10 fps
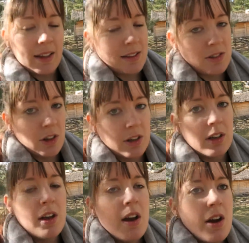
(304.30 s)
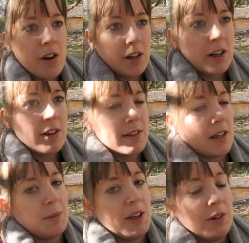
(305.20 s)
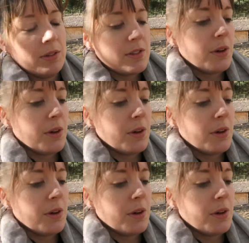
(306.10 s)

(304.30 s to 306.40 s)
it gets dark earlier, it's going to be cold.